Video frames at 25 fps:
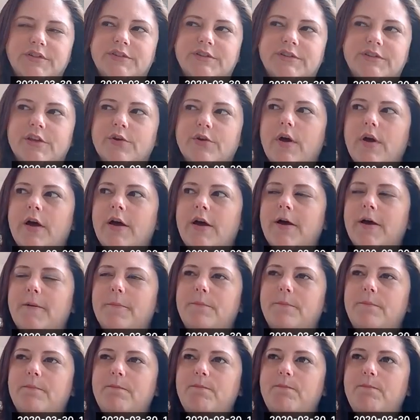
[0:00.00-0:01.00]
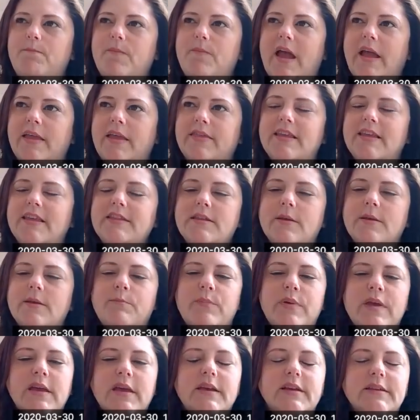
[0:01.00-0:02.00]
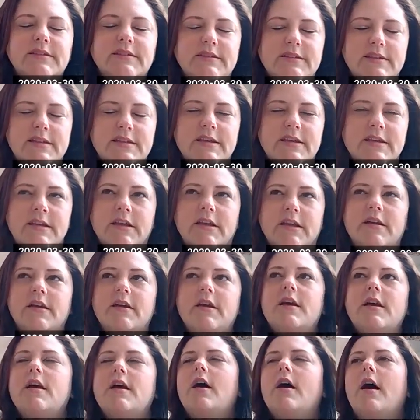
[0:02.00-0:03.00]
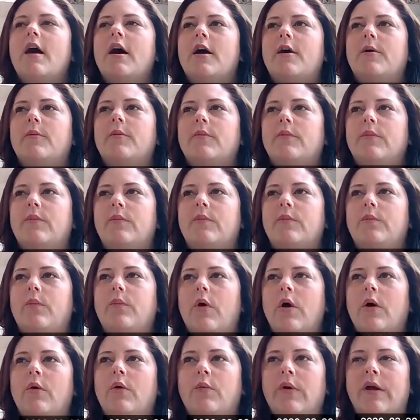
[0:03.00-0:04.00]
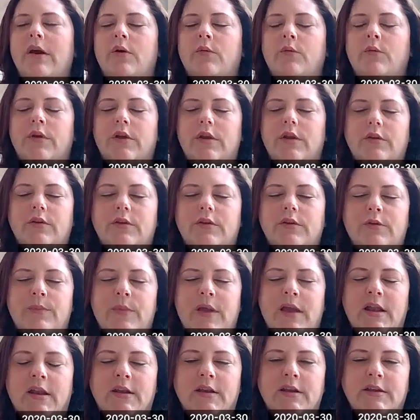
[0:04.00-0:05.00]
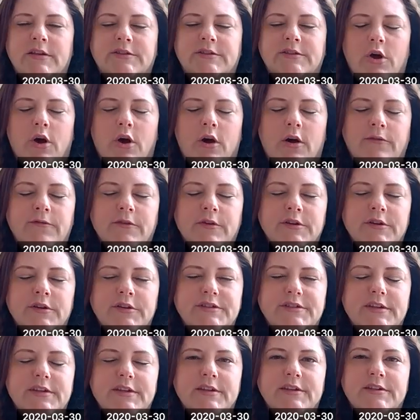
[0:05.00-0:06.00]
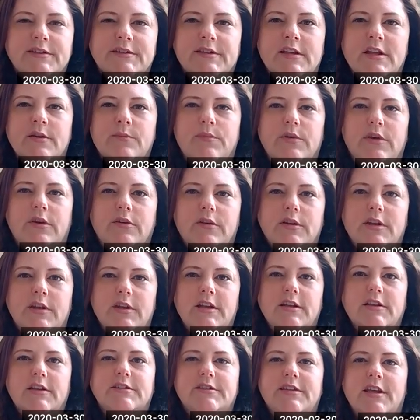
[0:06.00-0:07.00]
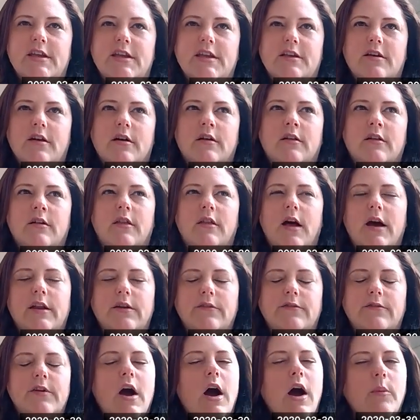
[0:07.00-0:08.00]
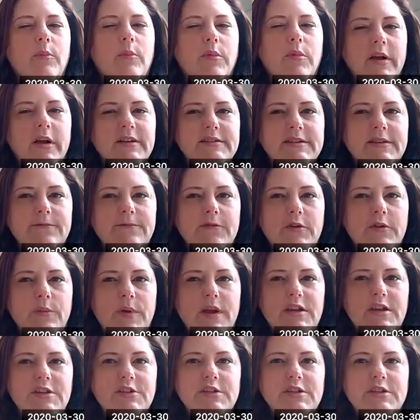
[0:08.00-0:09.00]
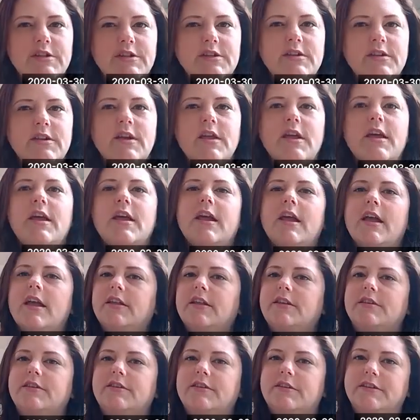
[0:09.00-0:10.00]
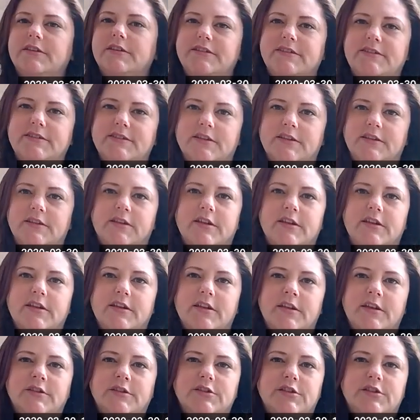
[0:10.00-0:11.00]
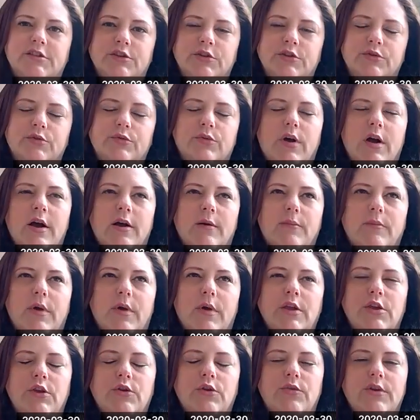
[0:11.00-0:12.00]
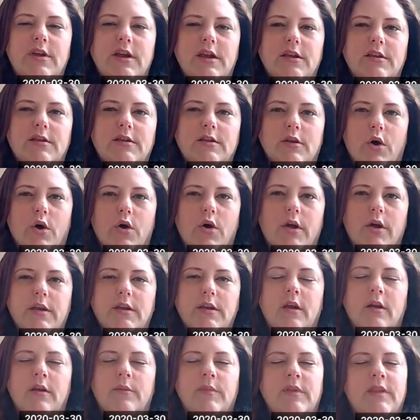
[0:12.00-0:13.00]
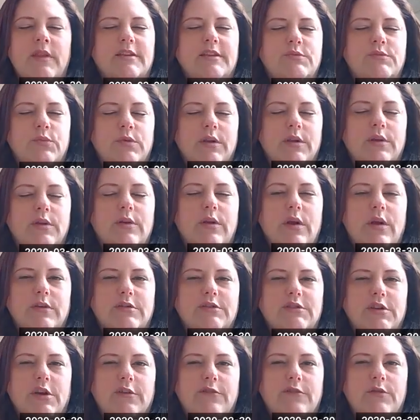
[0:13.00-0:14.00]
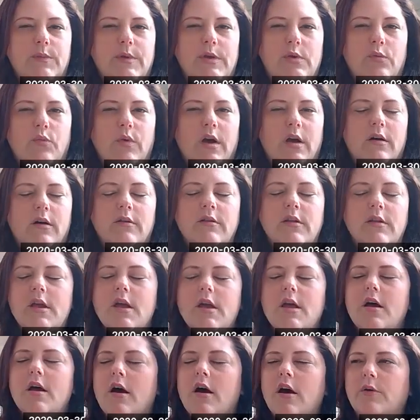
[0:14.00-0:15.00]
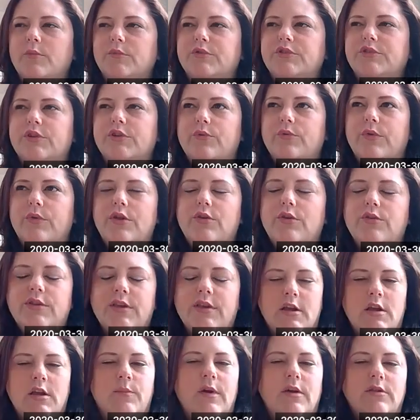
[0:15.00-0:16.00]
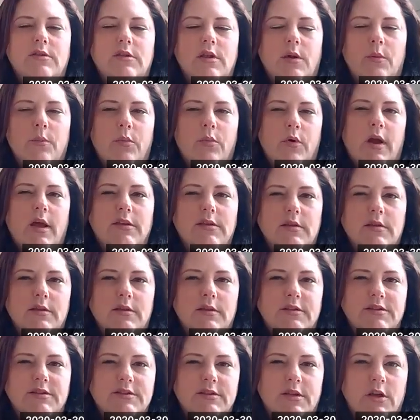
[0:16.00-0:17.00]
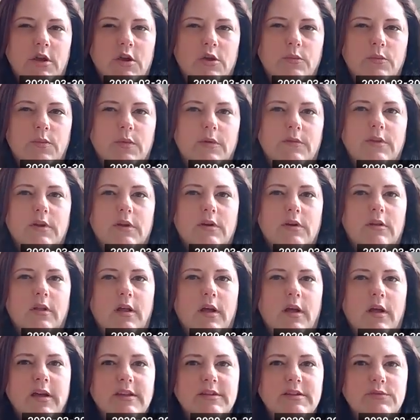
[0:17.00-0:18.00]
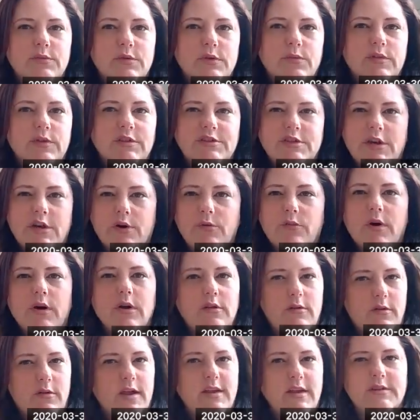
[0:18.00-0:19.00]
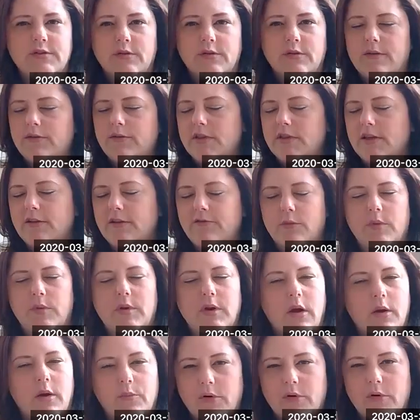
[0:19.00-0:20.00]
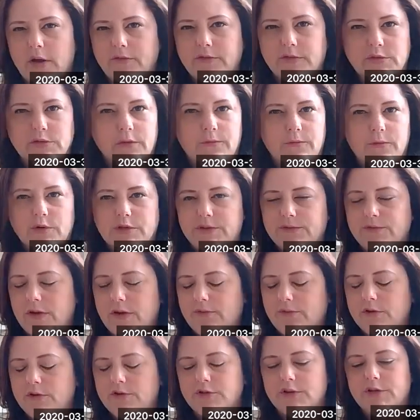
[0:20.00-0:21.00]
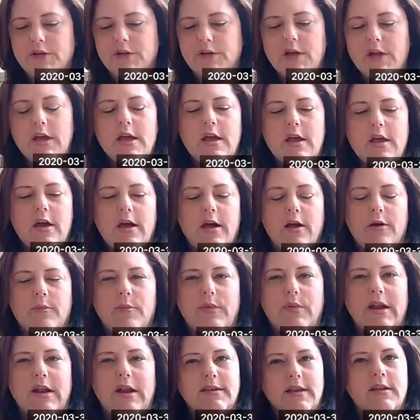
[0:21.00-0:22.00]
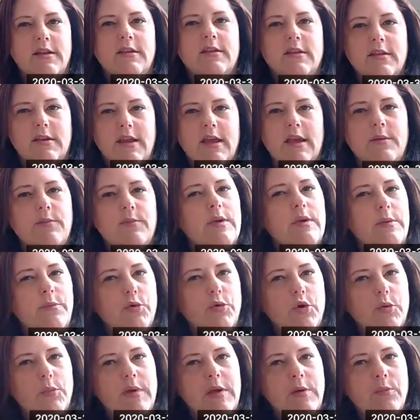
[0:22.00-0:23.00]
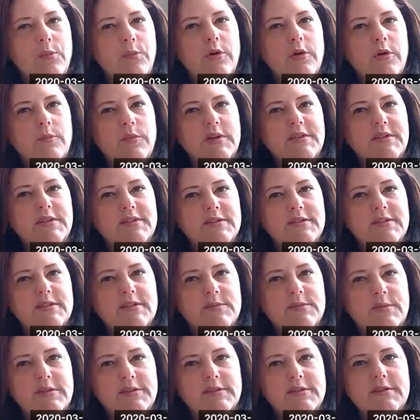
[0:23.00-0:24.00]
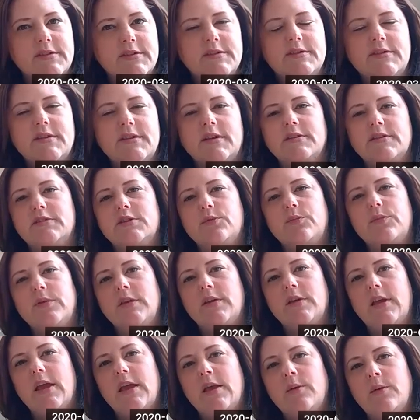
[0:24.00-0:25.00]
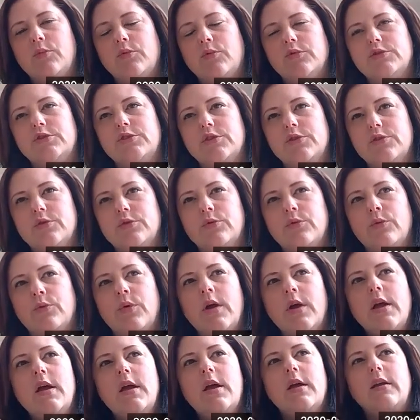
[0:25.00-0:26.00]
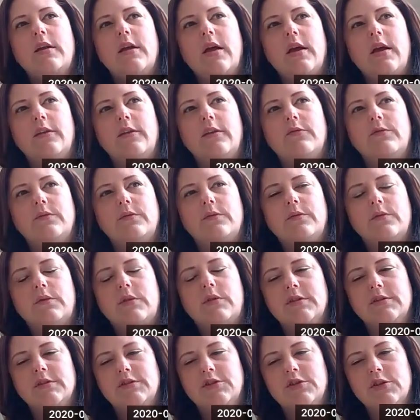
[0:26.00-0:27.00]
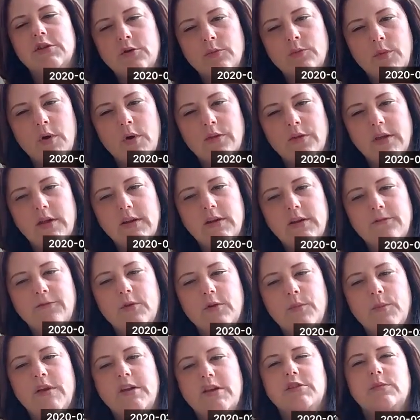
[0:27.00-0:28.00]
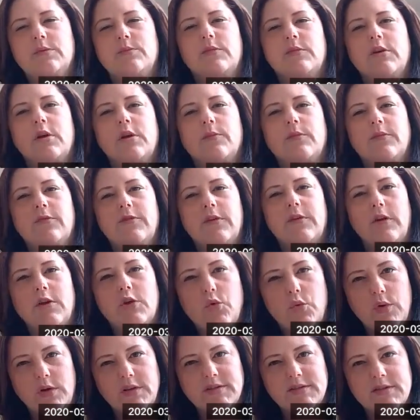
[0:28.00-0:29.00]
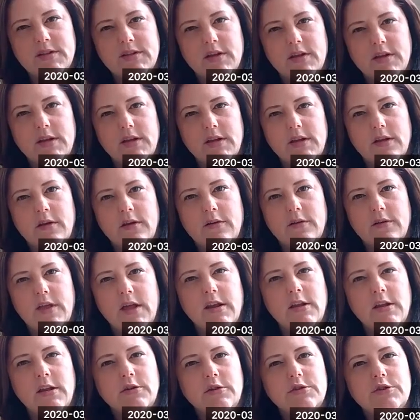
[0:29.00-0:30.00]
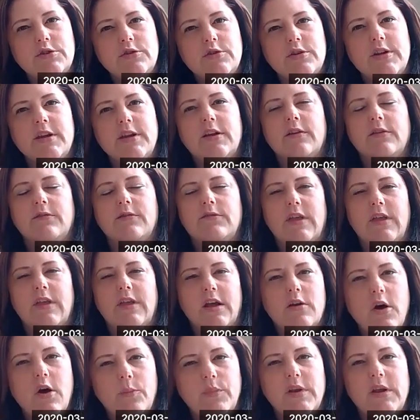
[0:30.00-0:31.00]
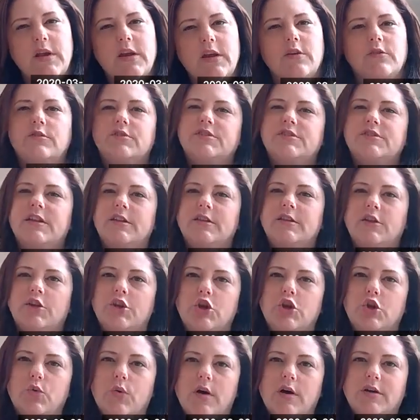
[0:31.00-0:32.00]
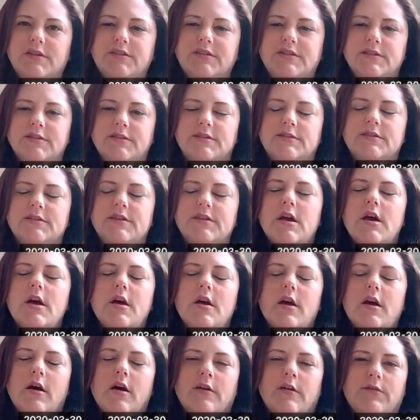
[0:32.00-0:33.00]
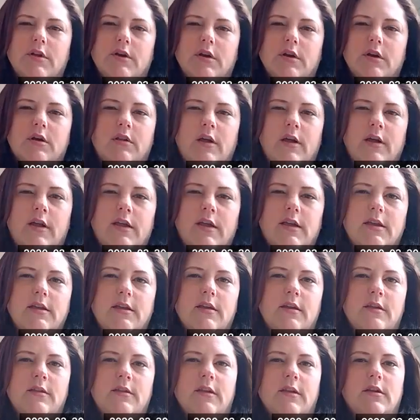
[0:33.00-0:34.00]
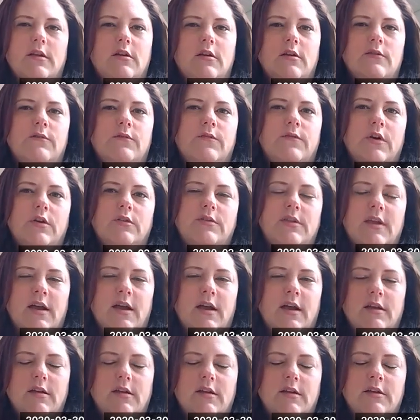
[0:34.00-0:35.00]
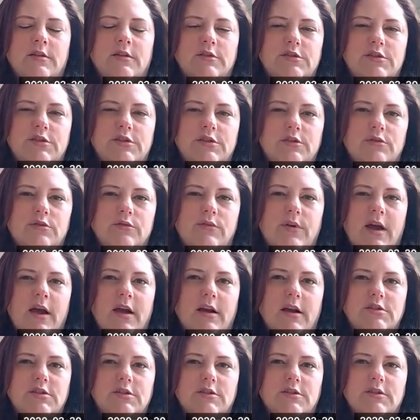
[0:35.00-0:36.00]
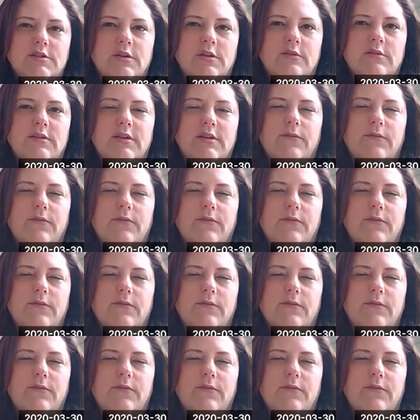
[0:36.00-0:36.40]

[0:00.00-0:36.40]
So I think the biggest thing around what Humanities offers is the ability to take a lot of complex information and to distill it into a unique thought. And that's really served me well. So when you think about the breadth and the scope of the clients with which I work, right? So everything from a nonprofit to a Fortune 500. But at the end of the day, people are people and business is business. And so being able to kind of consume all that information and become a very quick study of that industry, of that company, understand the nuances of the client, and then convert that into action.